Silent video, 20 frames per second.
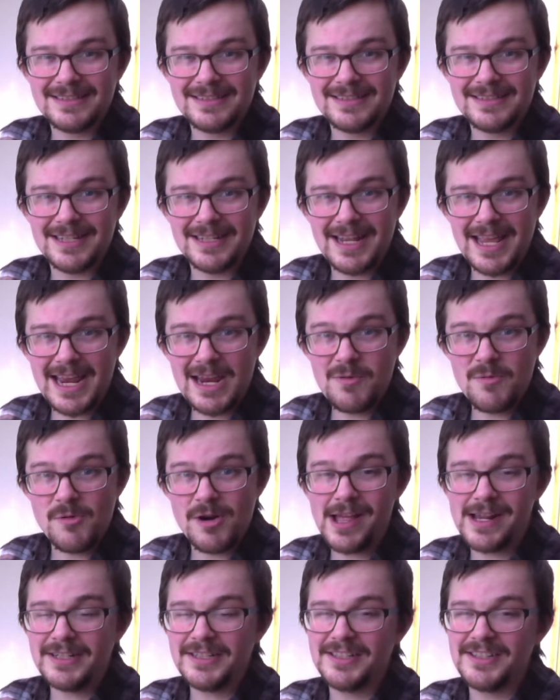Today we're
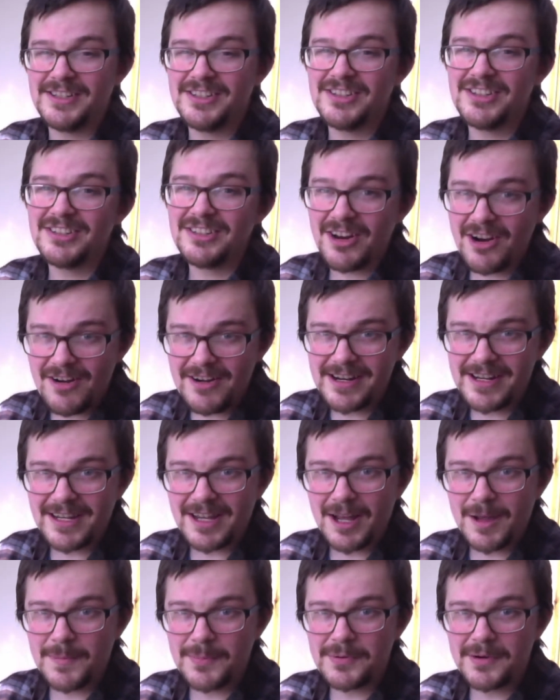actually starting
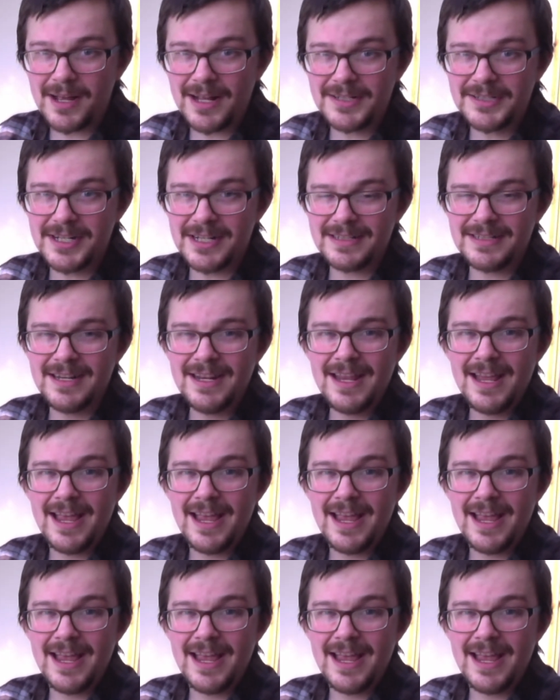a project